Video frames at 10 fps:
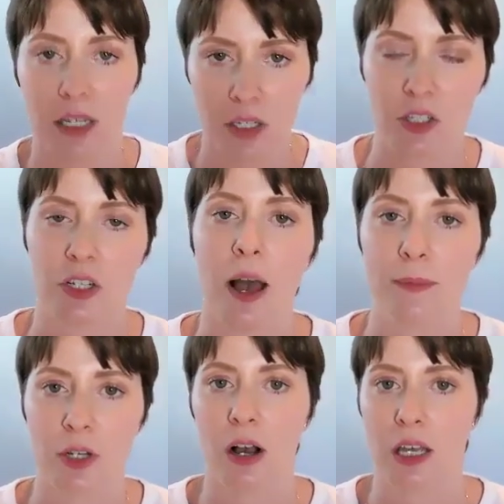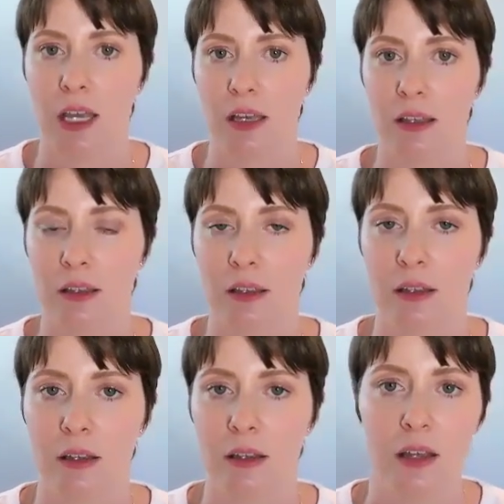and you stop talking.
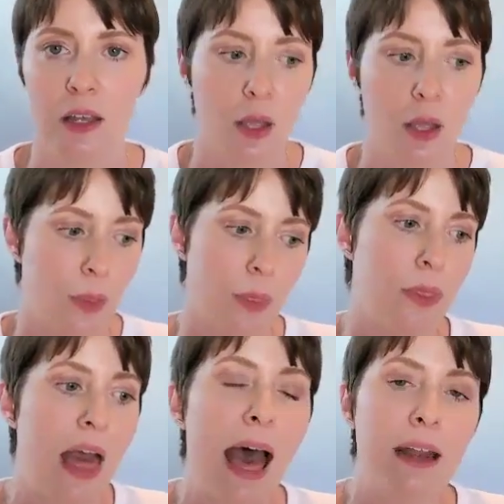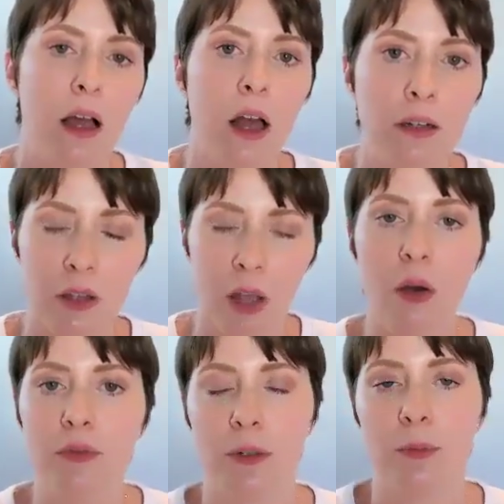That
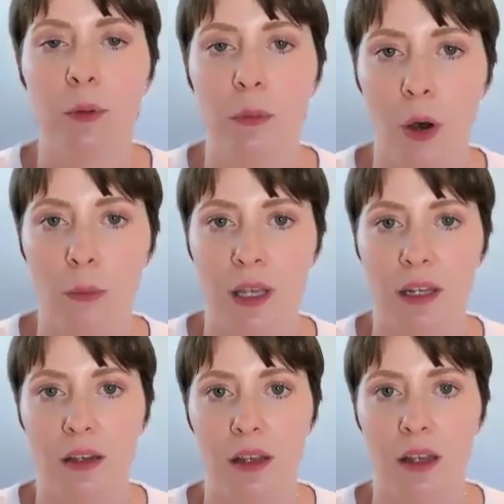uncomfortable moment,